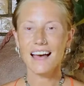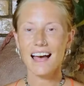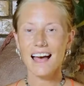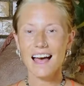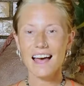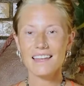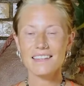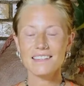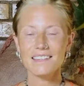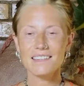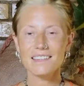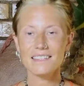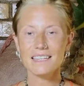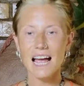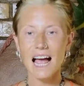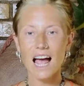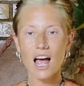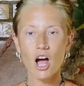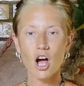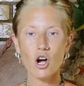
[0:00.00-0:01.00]
And
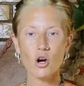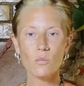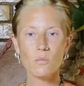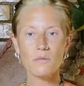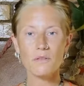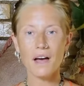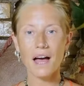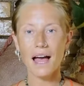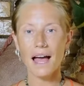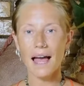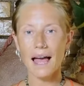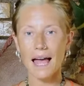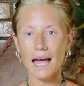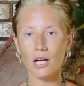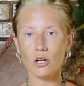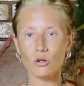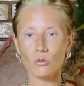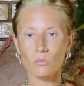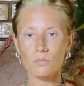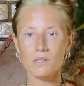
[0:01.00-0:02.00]
I hope that
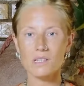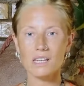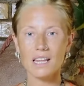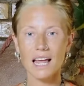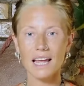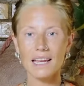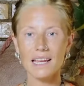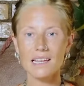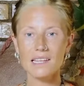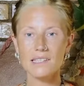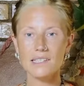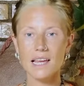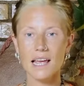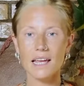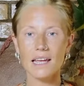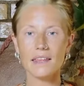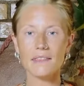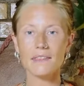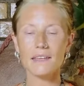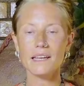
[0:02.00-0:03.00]
helped. Like I
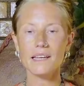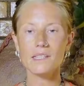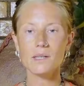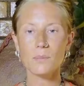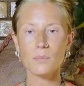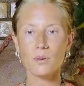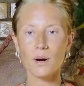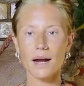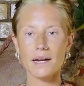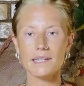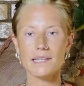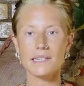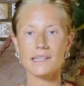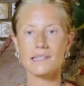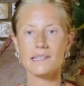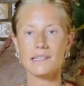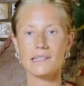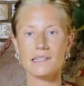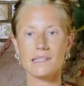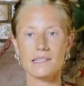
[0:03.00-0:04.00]
say, these are
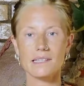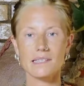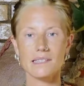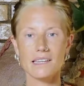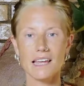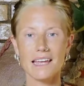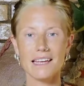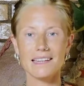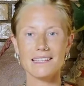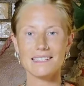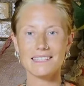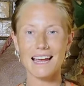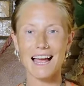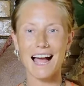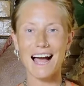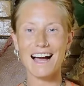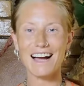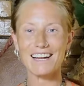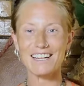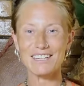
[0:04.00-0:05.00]
practices that take
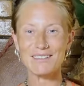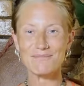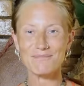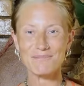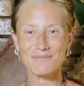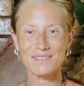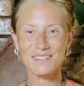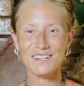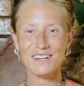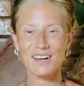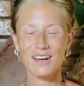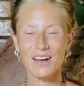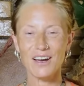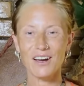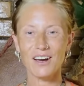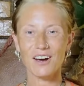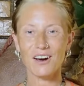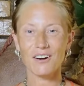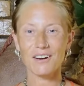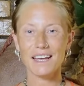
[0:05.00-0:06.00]
time.
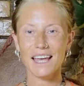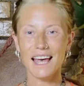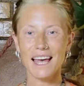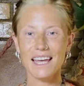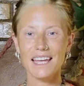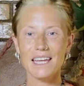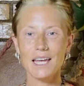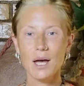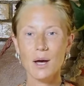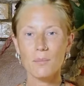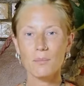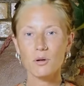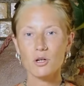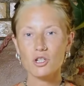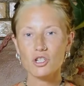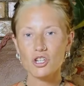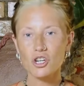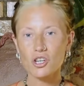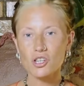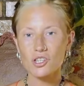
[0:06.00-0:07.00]
Okay, but
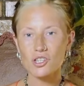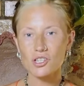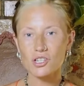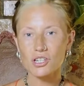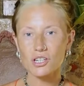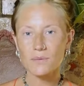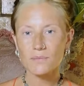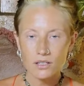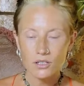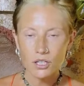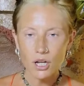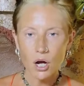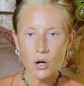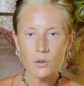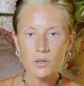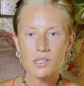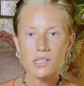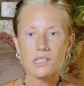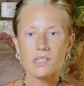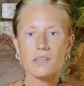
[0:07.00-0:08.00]
just
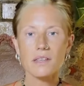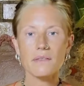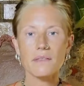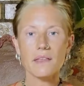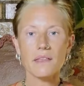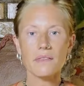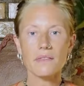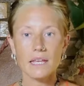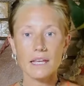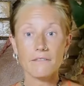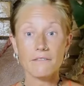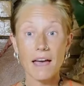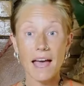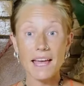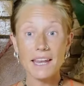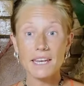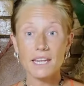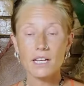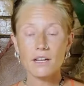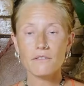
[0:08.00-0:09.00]
noticing that if
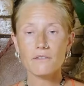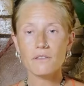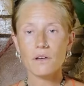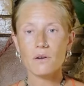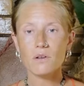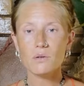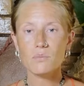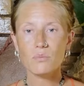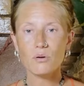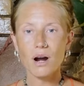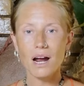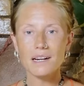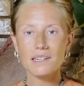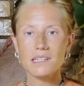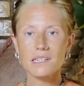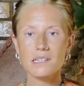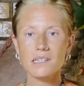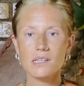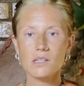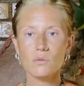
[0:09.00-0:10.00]
any of those
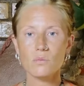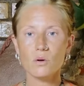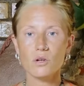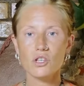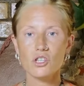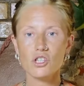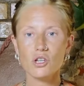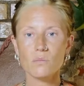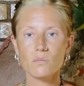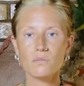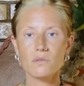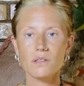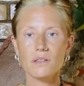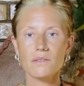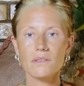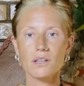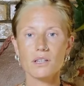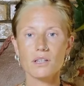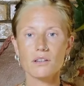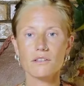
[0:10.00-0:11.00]
practices were
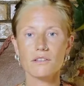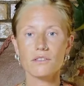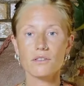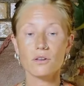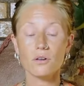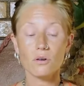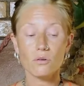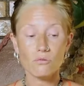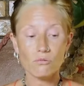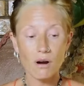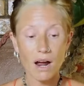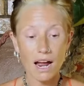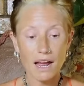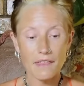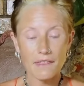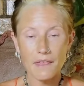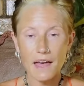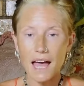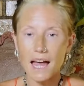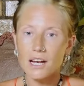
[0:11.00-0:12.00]
something that you thought,
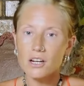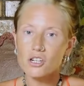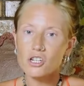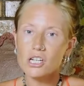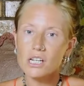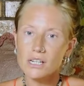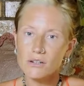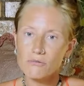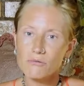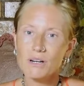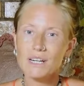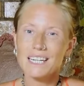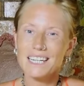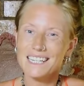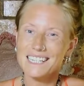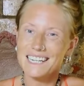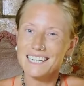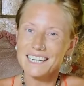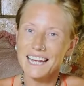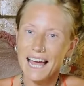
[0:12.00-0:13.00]
right, that actually really
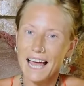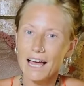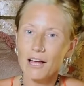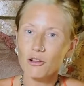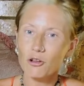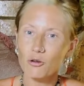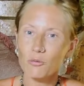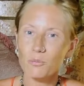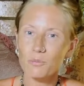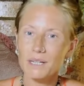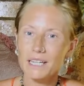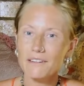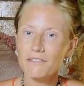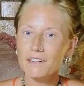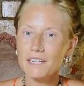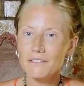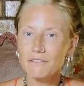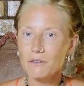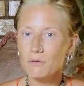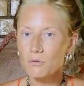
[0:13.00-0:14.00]
did help,
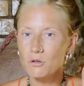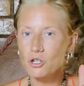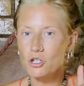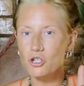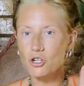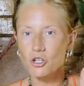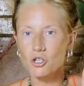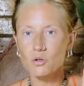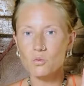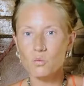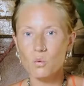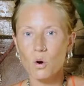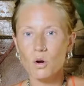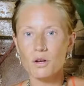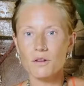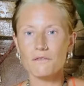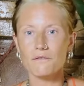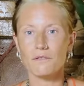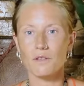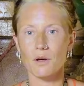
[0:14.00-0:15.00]
even if it was just
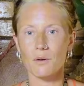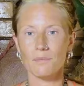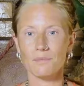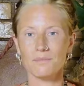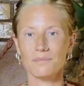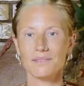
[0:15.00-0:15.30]
one of them,